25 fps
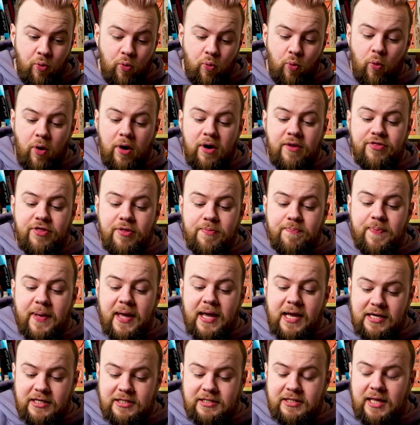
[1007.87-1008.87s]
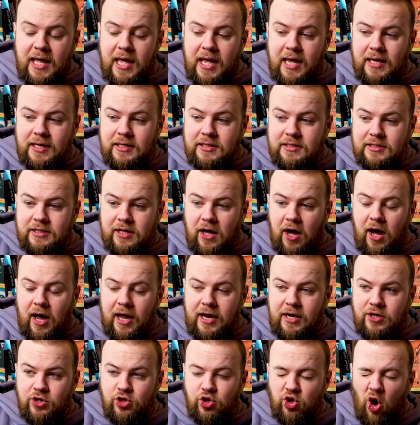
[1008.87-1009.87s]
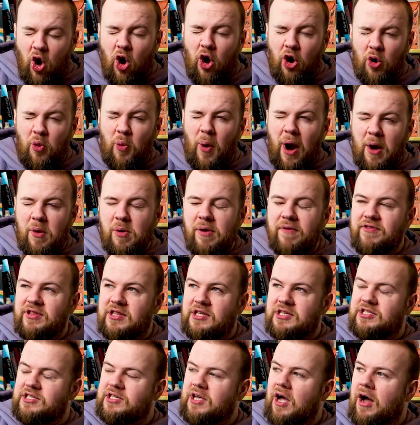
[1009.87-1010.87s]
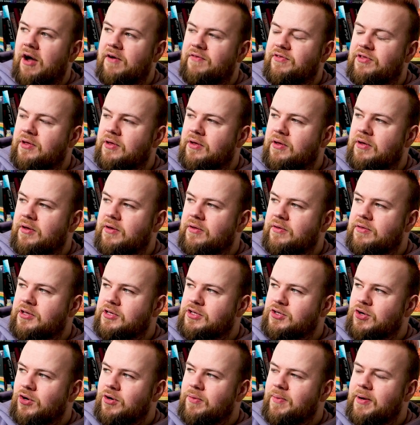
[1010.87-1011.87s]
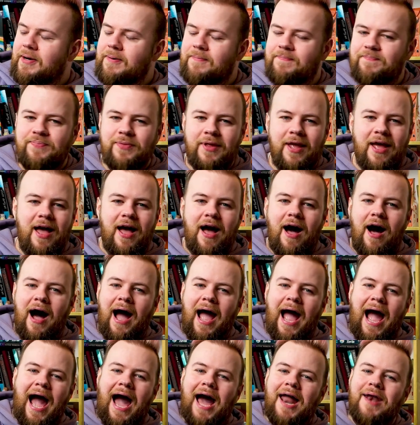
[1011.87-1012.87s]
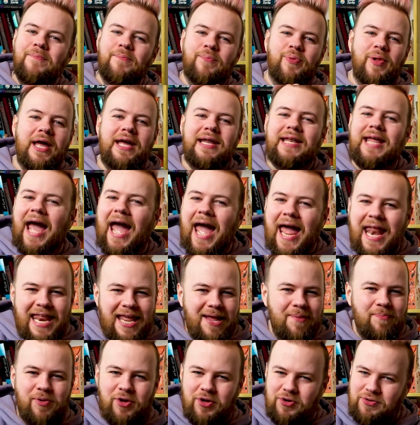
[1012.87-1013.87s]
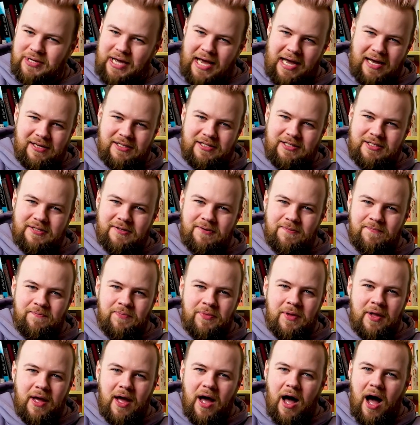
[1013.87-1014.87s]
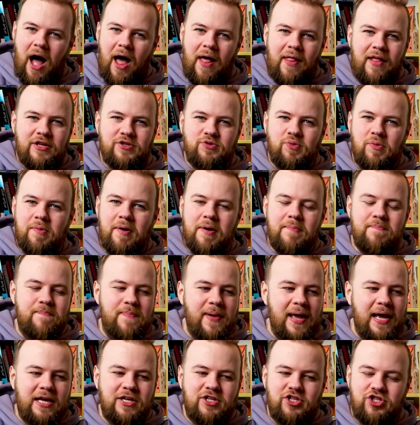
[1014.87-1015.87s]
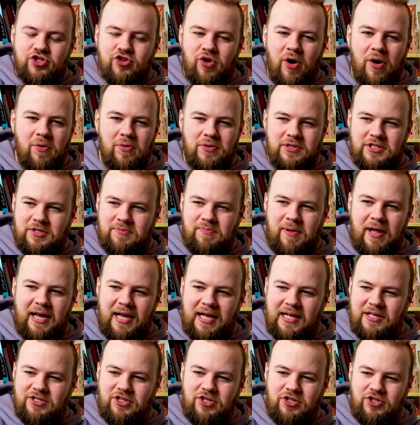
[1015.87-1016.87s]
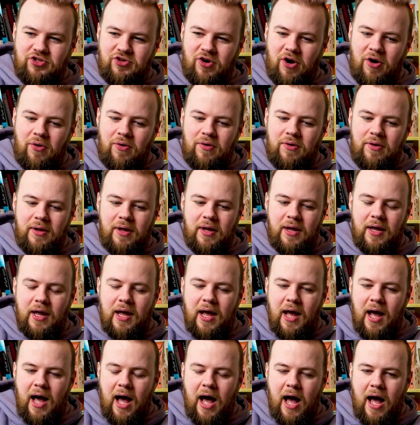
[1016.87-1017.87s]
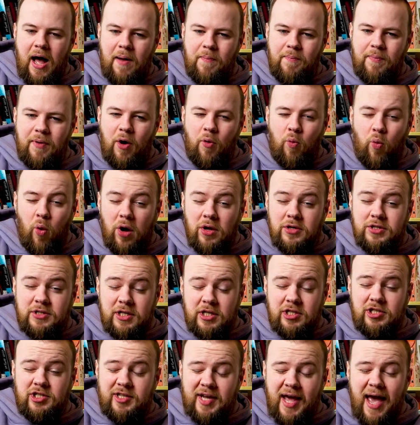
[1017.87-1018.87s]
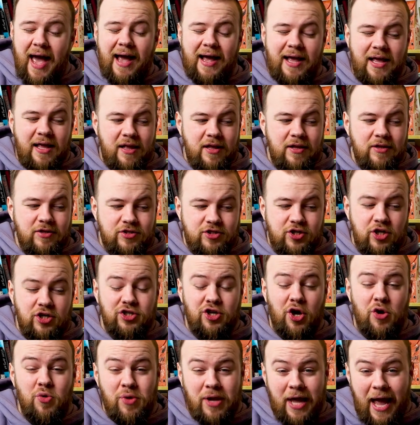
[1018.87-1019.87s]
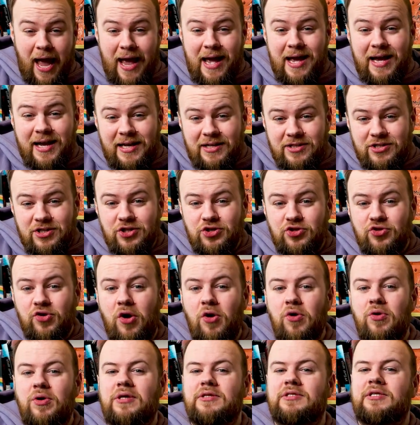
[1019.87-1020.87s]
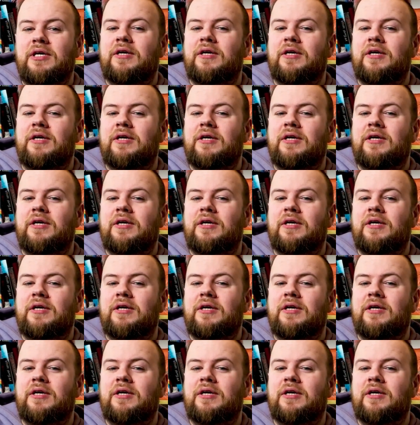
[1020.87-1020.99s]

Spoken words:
one of the biggest things that I'd gotten away with at the start of the tournament, I hadn't played any blue decks. I think it's one of my biggest struggles is playing against control. And whilst this deck does okay against control, because